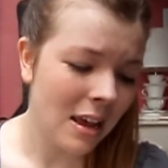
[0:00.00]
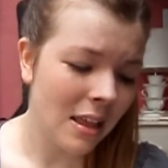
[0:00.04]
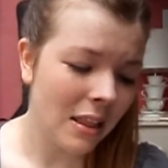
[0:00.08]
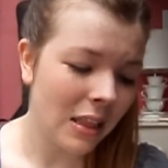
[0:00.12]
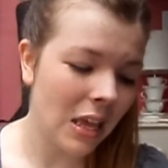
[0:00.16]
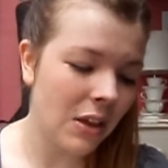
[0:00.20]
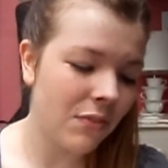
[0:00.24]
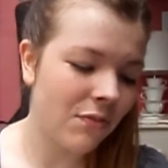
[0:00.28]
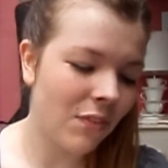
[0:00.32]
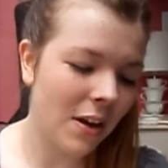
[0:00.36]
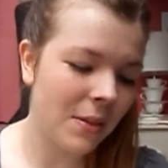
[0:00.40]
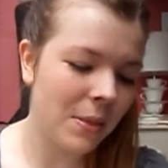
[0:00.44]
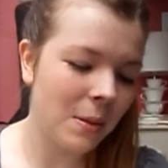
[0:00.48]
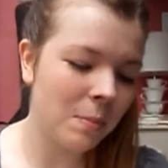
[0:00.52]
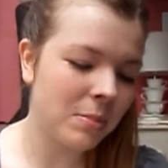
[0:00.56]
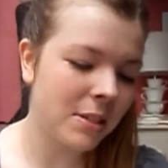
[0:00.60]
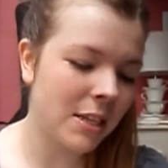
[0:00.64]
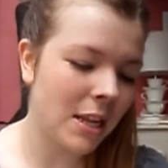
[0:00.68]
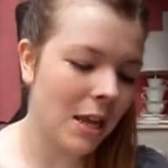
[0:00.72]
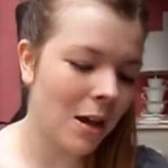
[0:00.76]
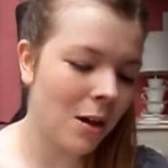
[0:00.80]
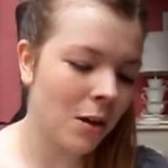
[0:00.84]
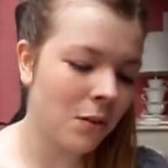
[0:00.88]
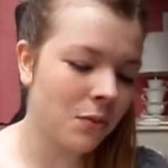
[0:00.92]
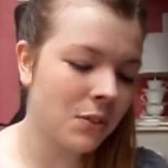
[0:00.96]
they find
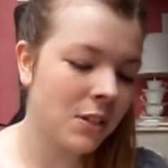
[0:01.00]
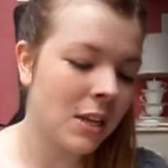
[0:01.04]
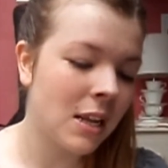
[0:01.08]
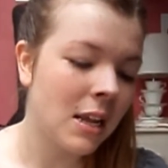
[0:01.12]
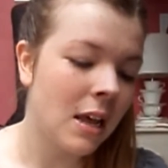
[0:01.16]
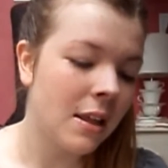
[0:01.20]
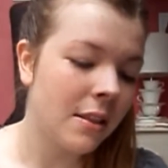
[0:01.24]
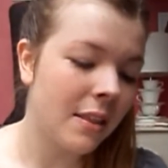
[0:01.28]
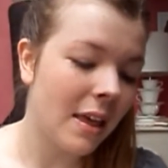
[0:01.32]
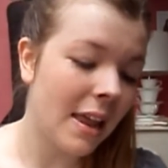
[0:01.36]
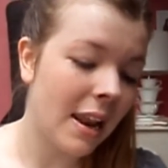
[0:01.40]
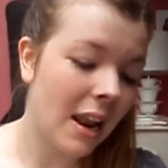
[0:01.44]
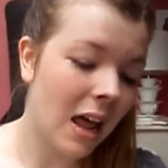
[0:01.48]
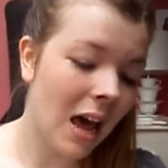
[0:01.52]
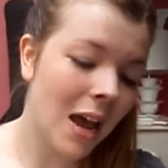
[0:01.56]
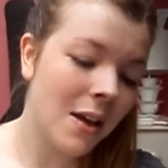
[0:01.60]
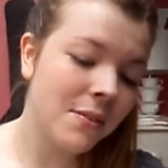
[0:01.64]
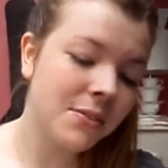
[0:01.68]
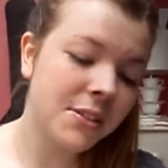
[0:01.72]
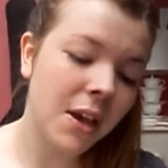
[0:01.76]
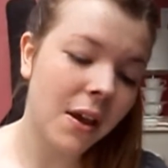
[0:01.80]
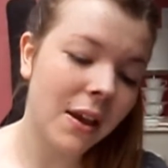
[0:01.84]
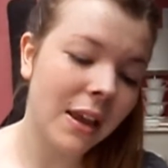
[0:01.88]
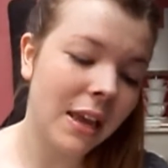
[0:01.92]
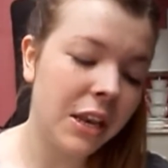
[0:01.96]
themselves, their
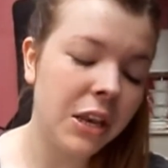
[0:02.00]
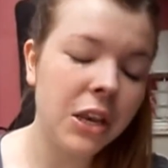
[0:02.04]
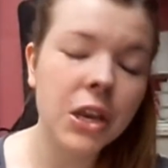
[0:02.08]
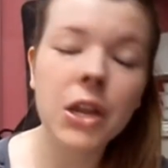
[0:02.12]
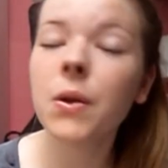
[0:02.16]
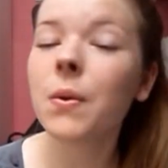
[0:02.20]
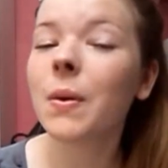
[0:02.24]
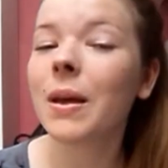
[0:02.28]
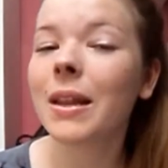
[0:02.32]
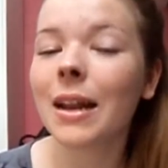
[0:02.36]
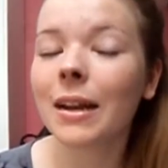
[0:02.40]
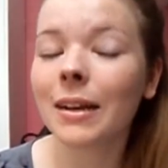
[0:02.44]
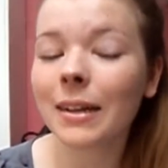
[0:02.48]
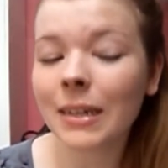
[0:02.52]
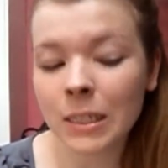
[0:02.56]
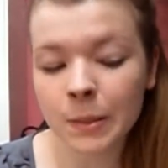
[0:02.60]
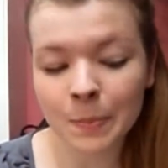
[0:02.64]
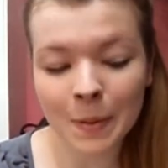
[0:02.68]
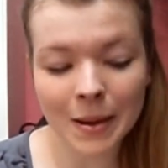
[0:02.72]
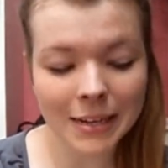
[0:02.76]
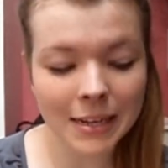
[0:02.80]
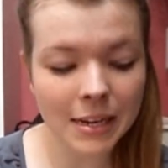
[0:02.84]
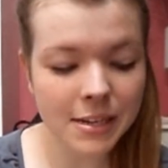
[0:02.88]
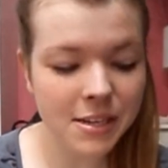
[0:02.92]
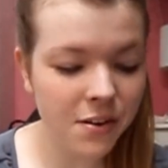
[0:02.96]
lives going in new and
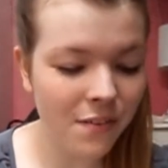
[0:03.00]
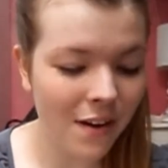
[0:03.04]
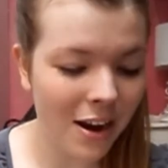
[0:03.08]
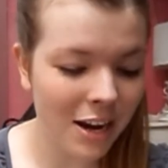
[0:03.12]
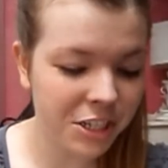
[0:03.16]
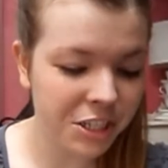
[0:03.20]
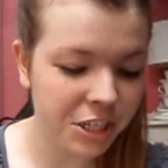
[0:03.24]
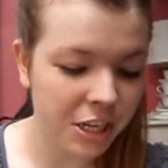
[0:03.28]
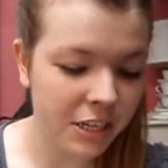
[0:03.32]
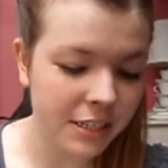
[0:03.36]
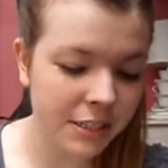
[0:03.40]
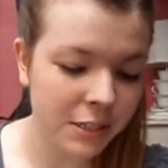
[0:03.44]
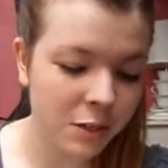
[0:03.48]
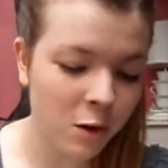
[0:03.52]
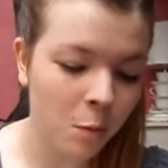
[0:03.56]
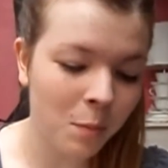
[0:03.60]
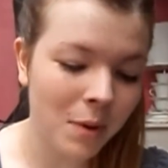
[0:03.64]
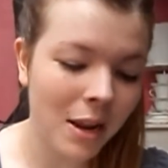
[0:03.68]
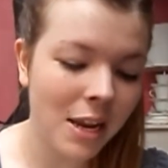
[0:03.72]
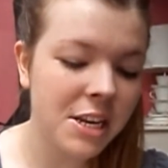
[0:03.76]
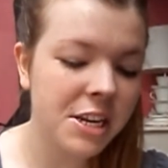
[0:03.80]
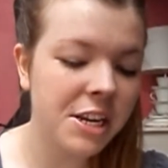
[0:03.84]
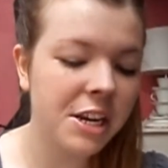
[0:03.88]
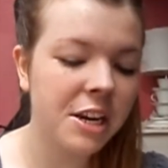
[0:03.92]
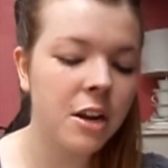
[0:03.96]
unexpected directions,
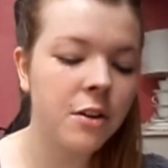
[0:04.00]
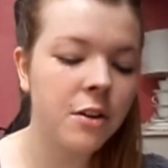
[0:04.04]
culminating in